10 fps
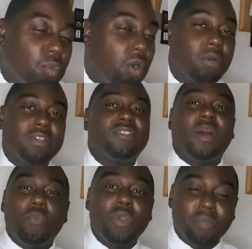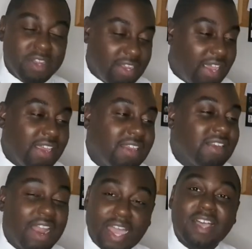well, some women.
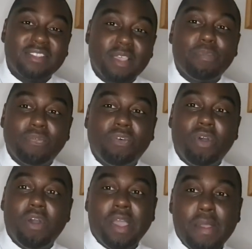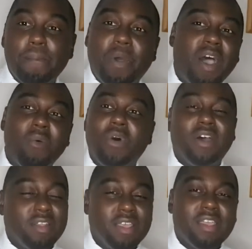Like I said before, in part
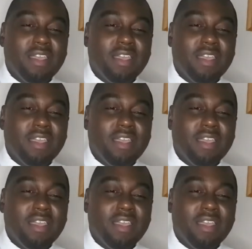one,